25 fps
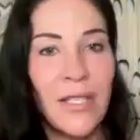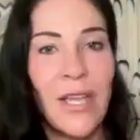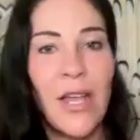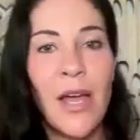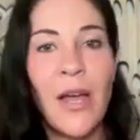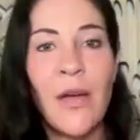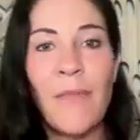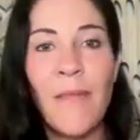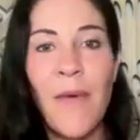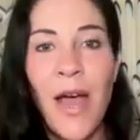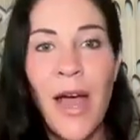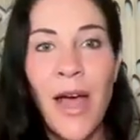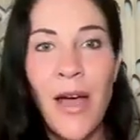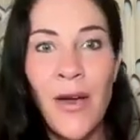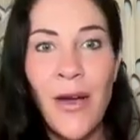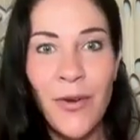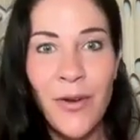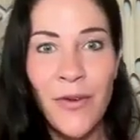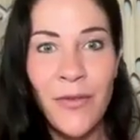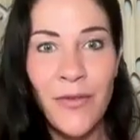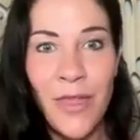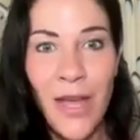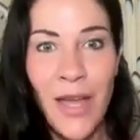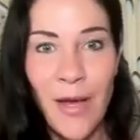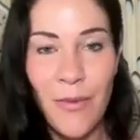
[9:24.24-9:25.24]
come out
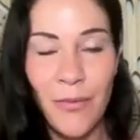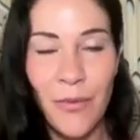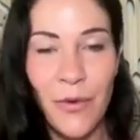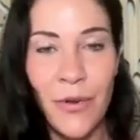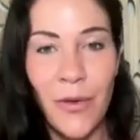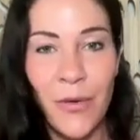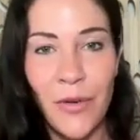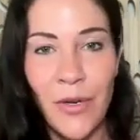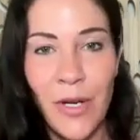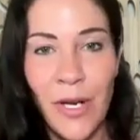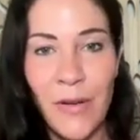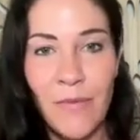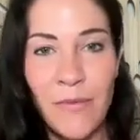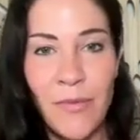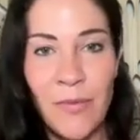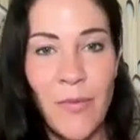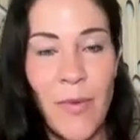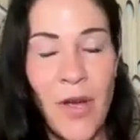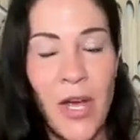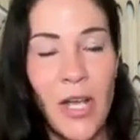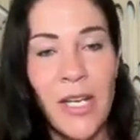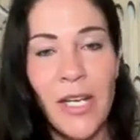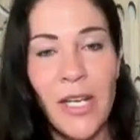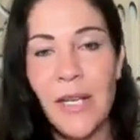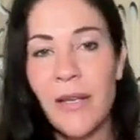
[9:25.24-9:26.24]
of that programmed
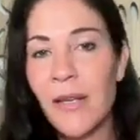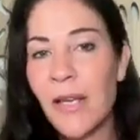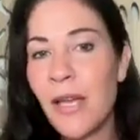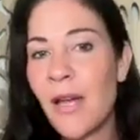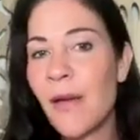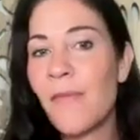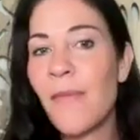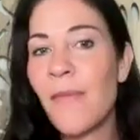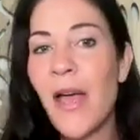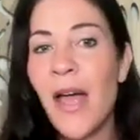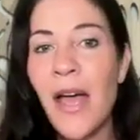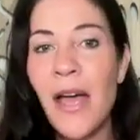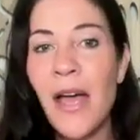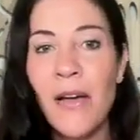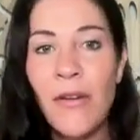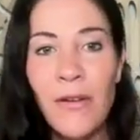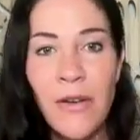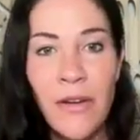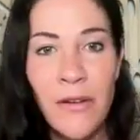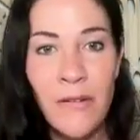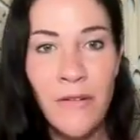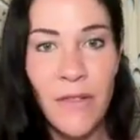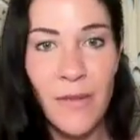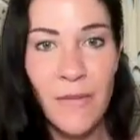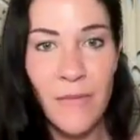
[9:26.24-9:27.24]
body, come out
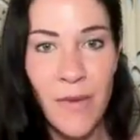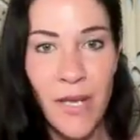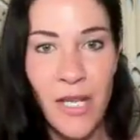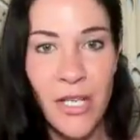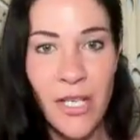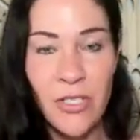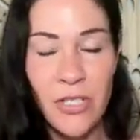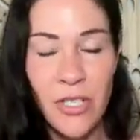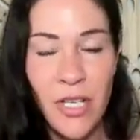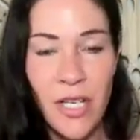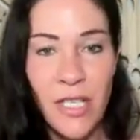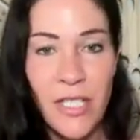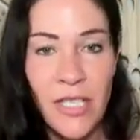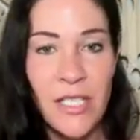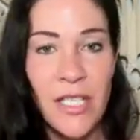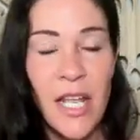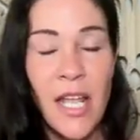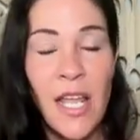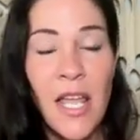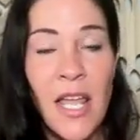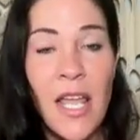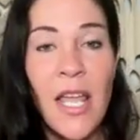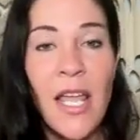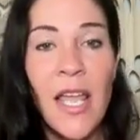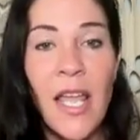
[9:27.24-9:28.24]
of the matrix,
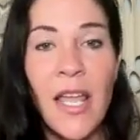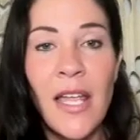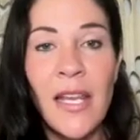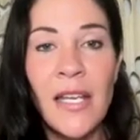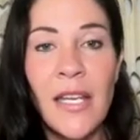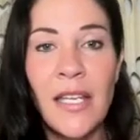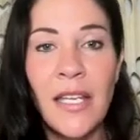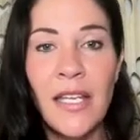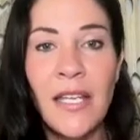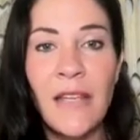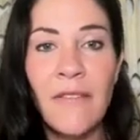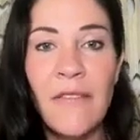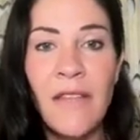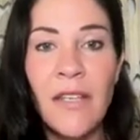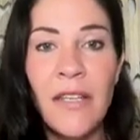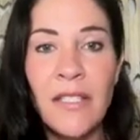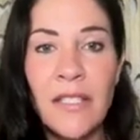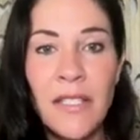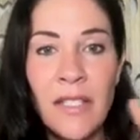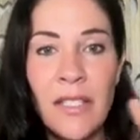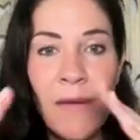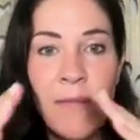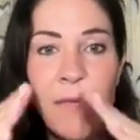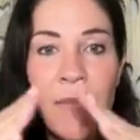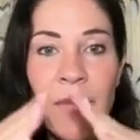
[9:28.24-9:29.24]
and give it
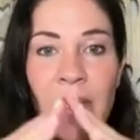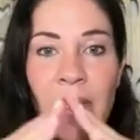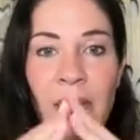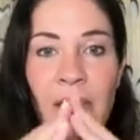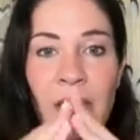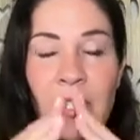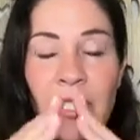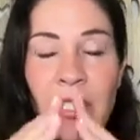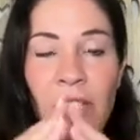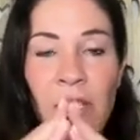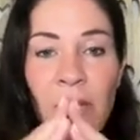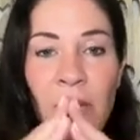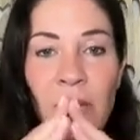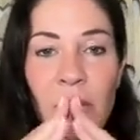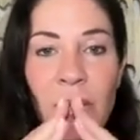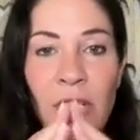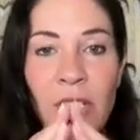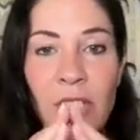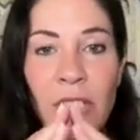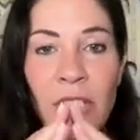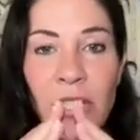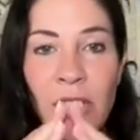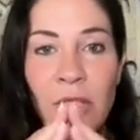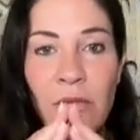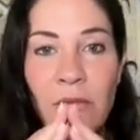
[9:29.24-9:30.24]
something to
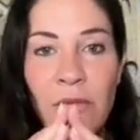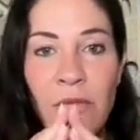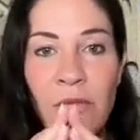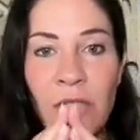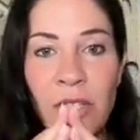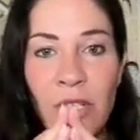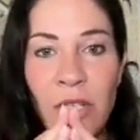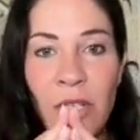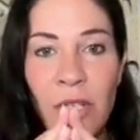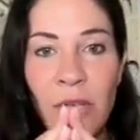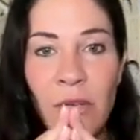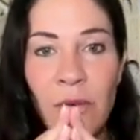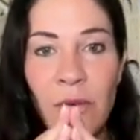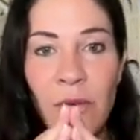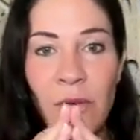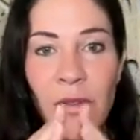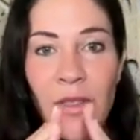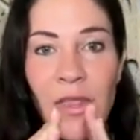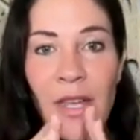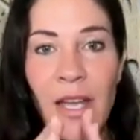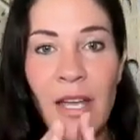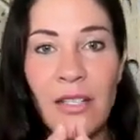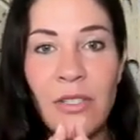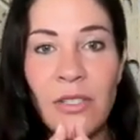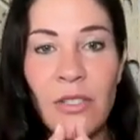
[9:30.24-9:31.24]
attune to,
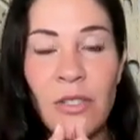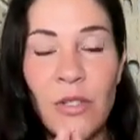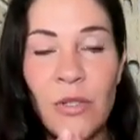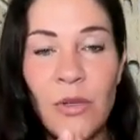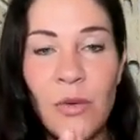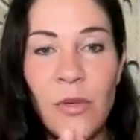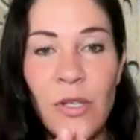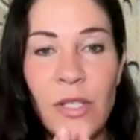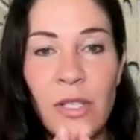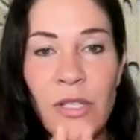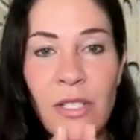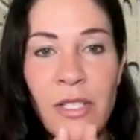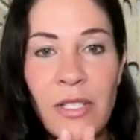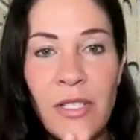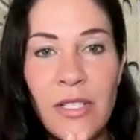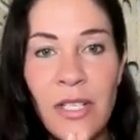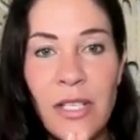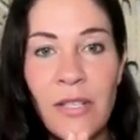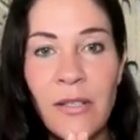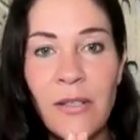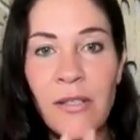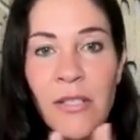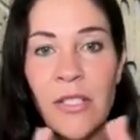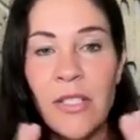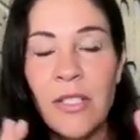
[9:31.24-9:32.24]
that source
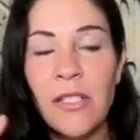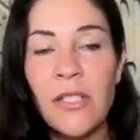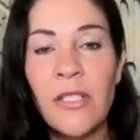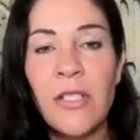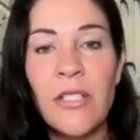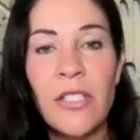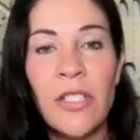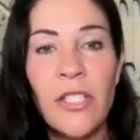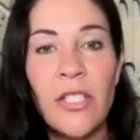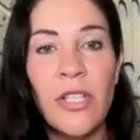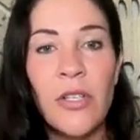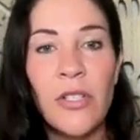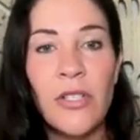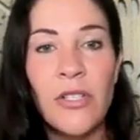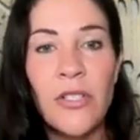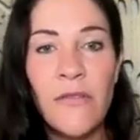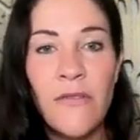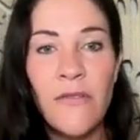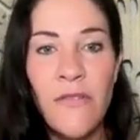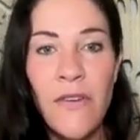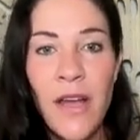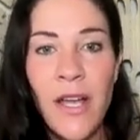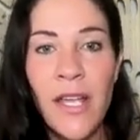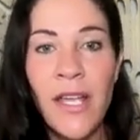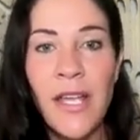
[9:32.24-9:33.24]
intelligence, your
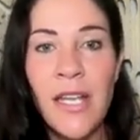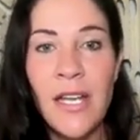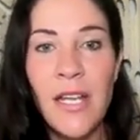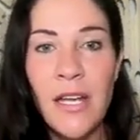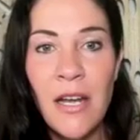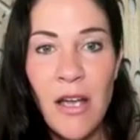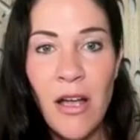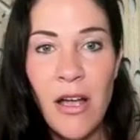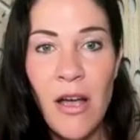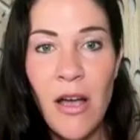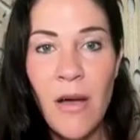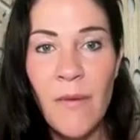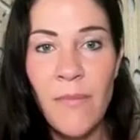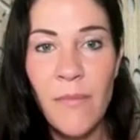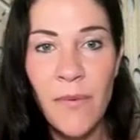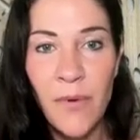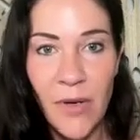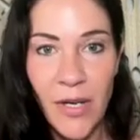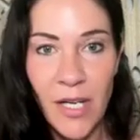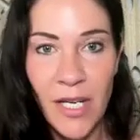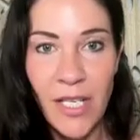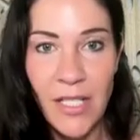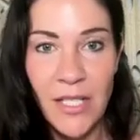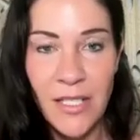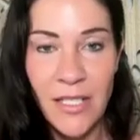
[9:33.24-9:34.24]
divine
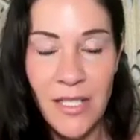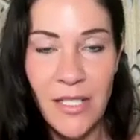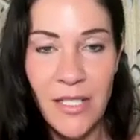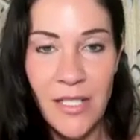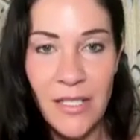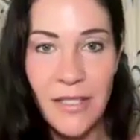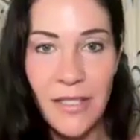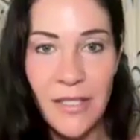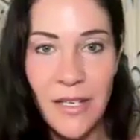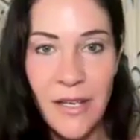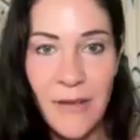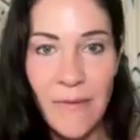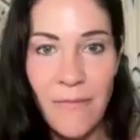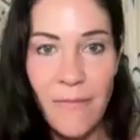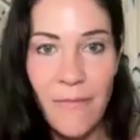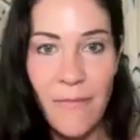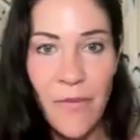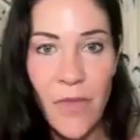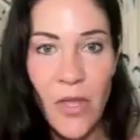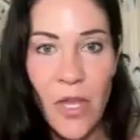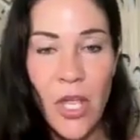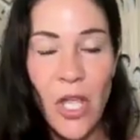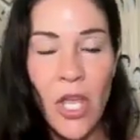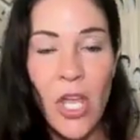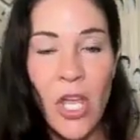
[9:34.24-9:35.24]
operating system,
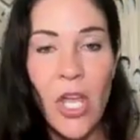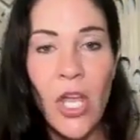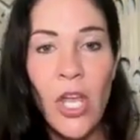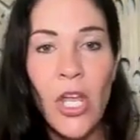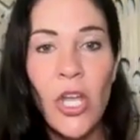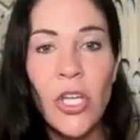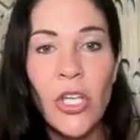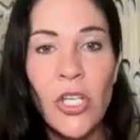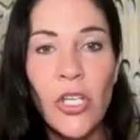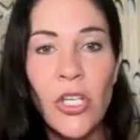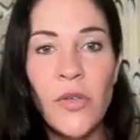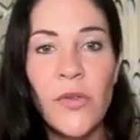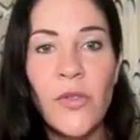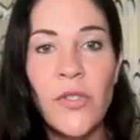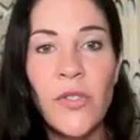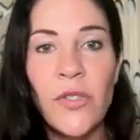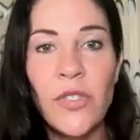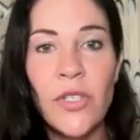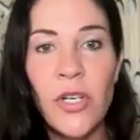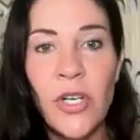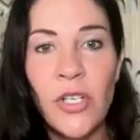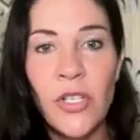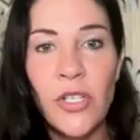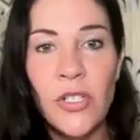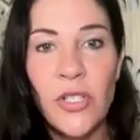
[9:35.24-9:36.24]
you
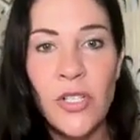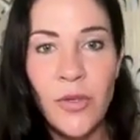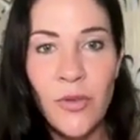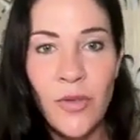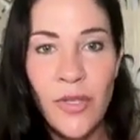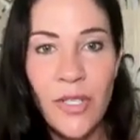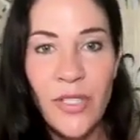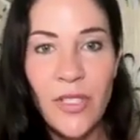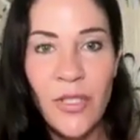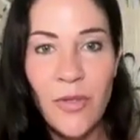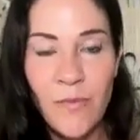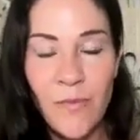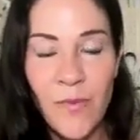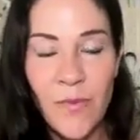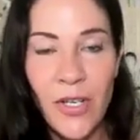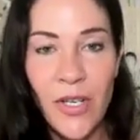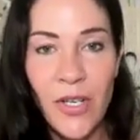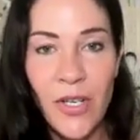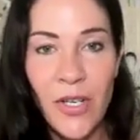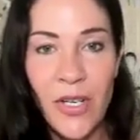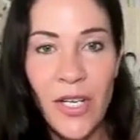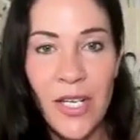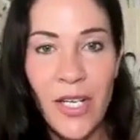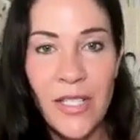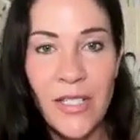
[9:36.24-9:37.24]
start to
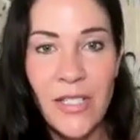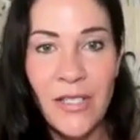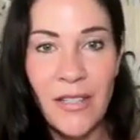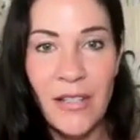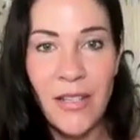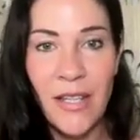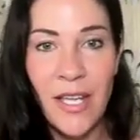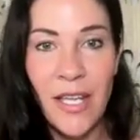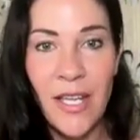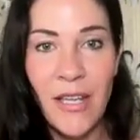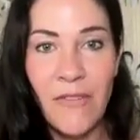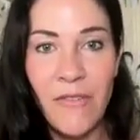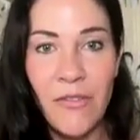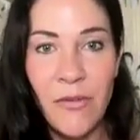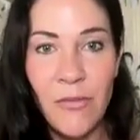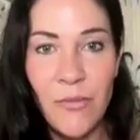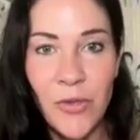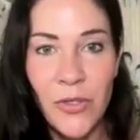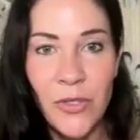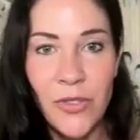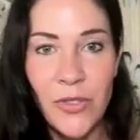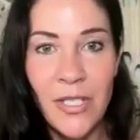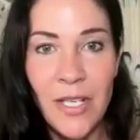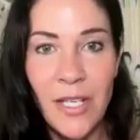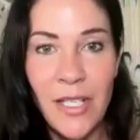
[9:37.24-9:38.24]
experience life
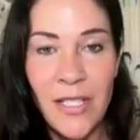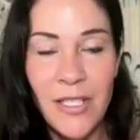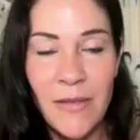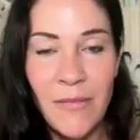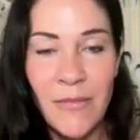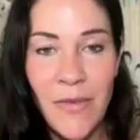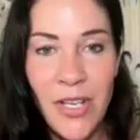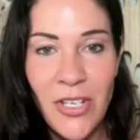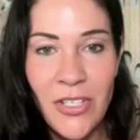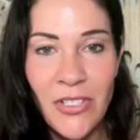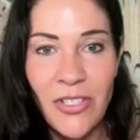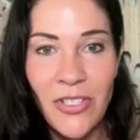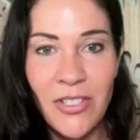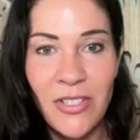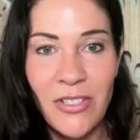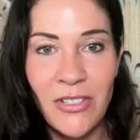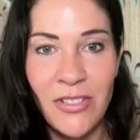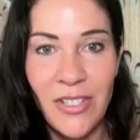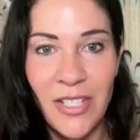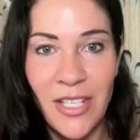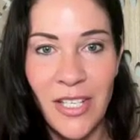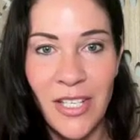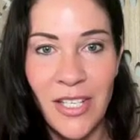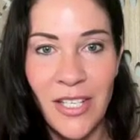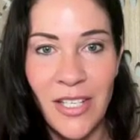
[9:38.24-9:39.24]

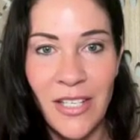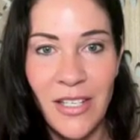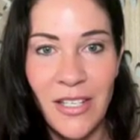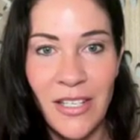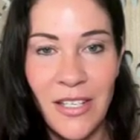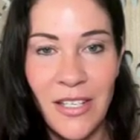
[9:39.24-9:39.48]
multidimensionally.